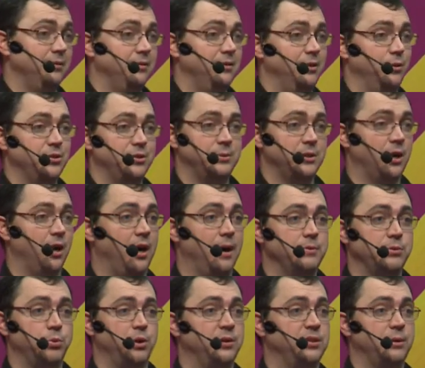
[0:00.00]
There was
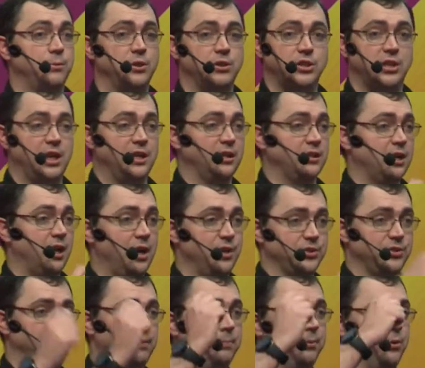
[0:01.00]
times when someone would take a task
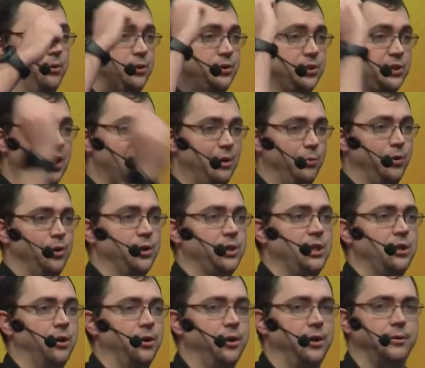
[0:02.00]
off the board, start
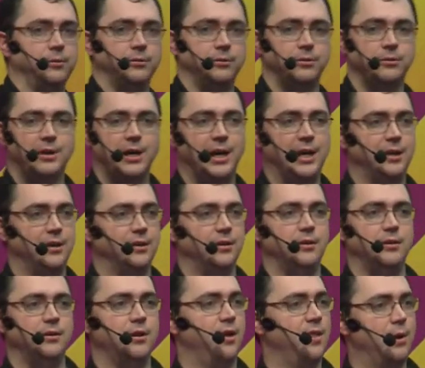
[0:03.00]
working on it, great.
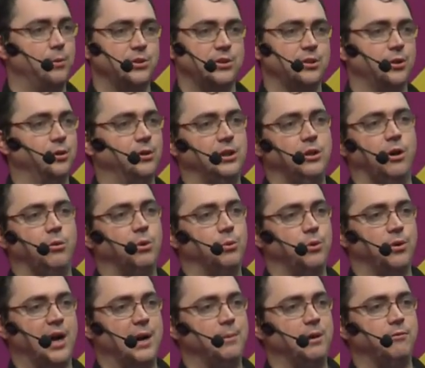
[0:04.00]
No, that was totally not what we
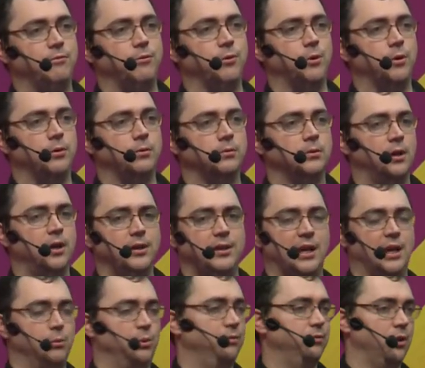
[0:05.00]
were aiming for.
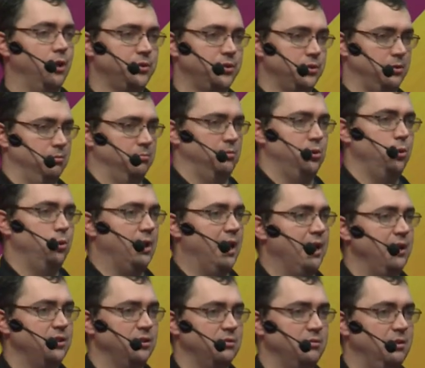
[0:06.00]
Okay, we've lost two
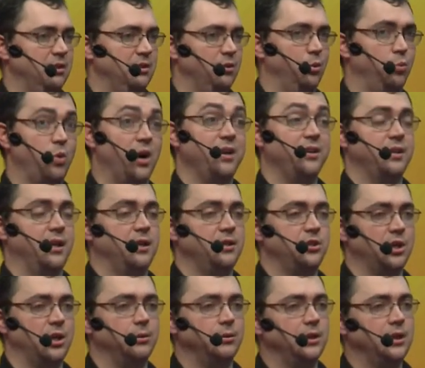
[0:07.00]
days, in, or one day
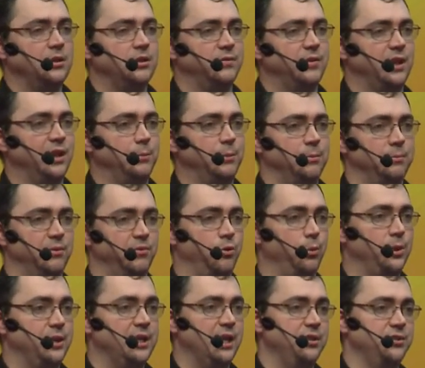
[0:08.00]
generally, in development before
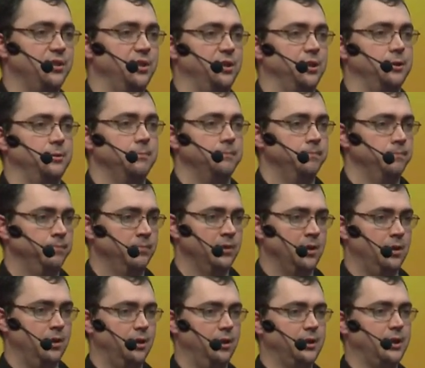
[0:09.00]
we tested it.
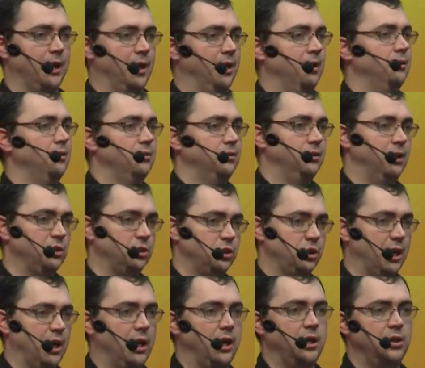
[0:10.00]
Okay, let's
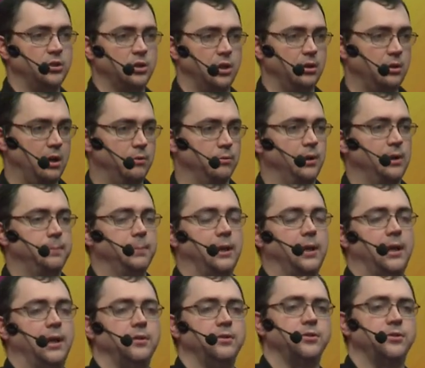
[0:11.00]
change and, and replan.